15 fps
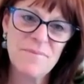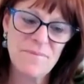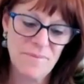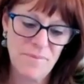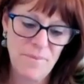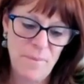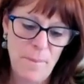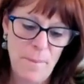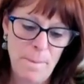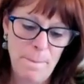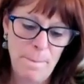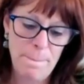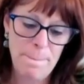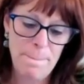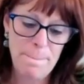
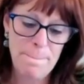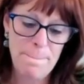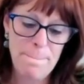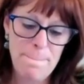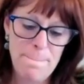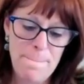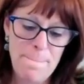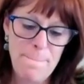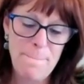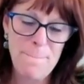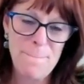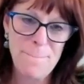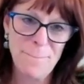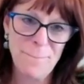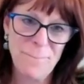
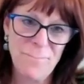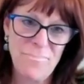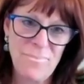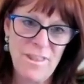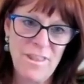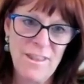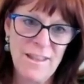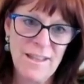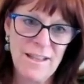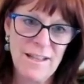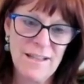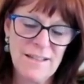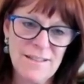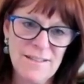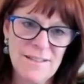
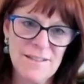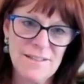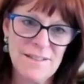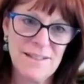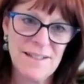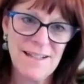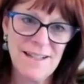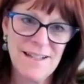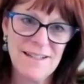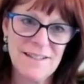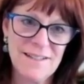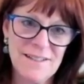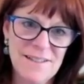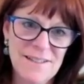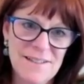
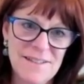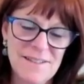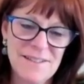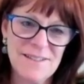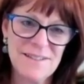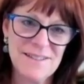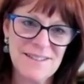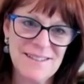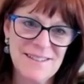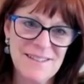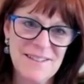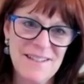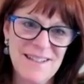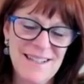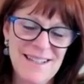
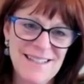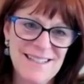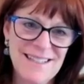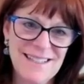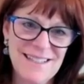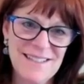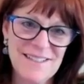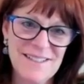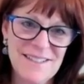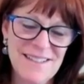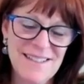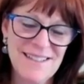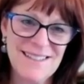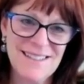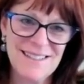
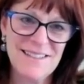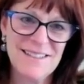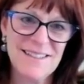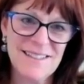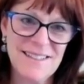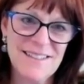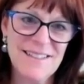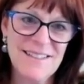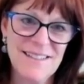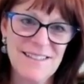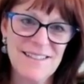The person shown says nothing.